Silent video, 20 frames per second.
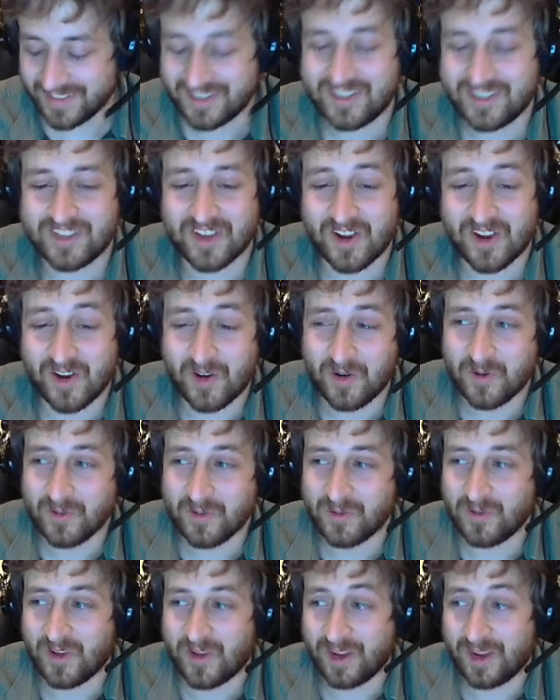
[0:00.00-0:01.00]

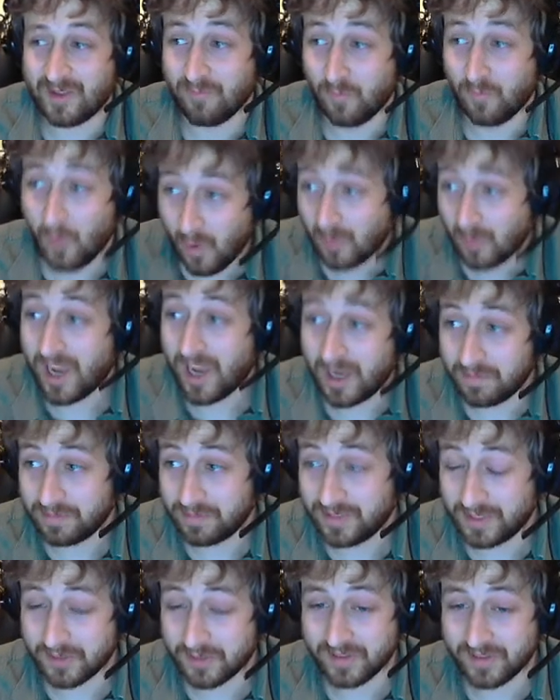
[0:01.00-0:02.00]
So I woke up
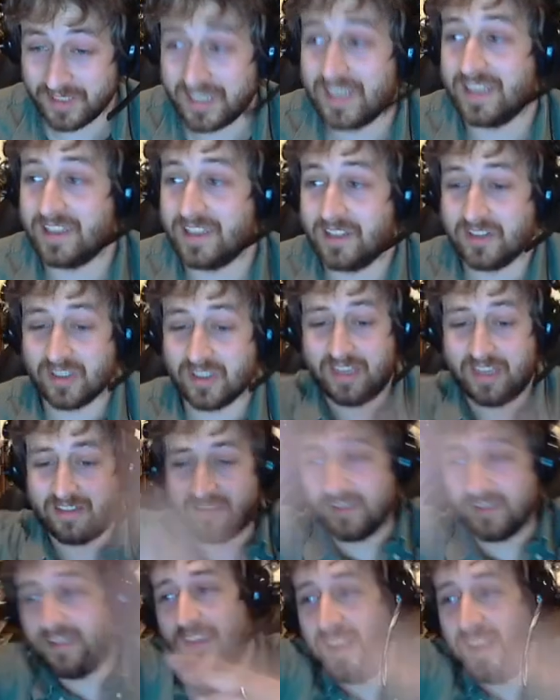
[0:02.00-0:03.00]
literally and was like,
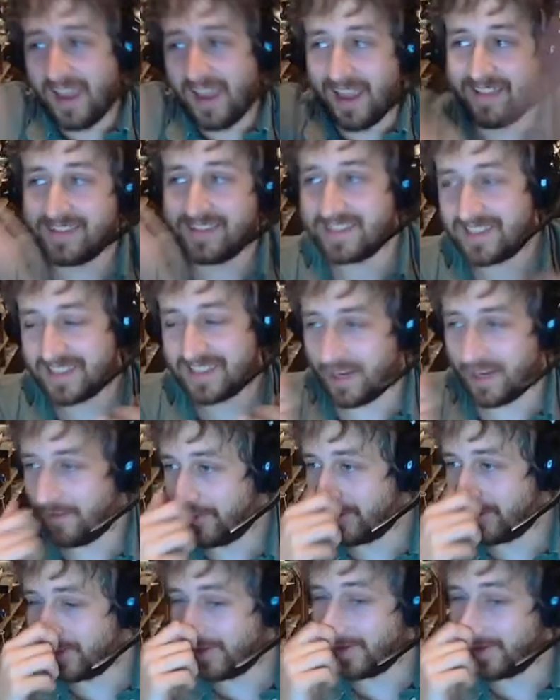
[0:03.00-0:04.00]
had to set
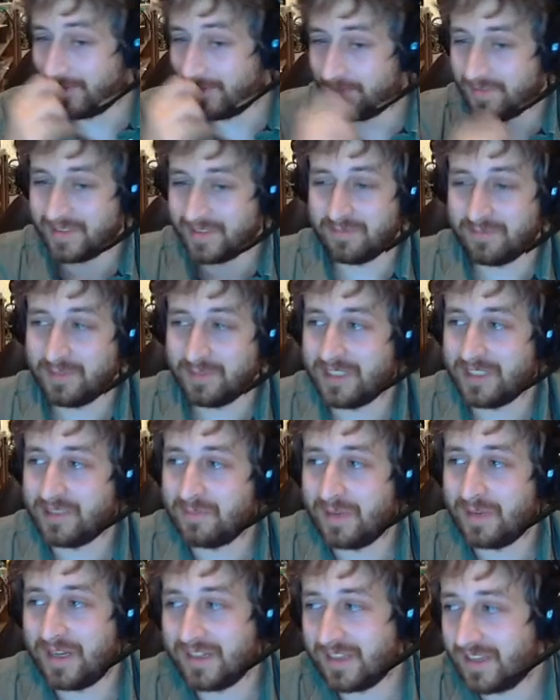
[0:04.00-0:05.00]
everything up, and then we did the
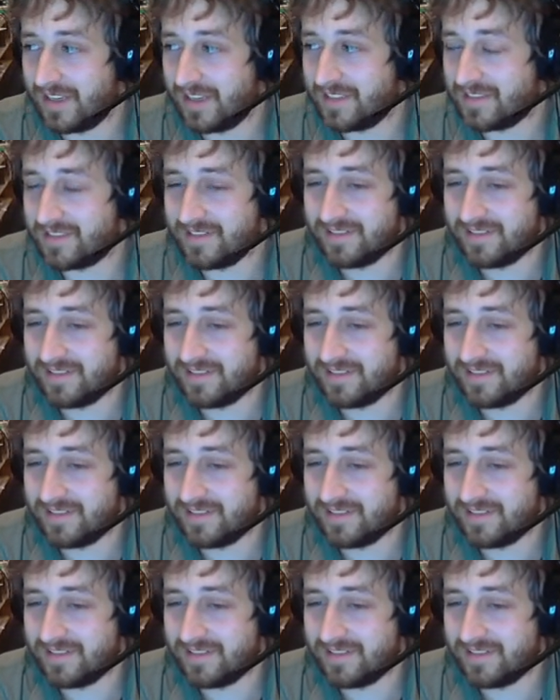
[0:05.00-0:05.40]
podcast.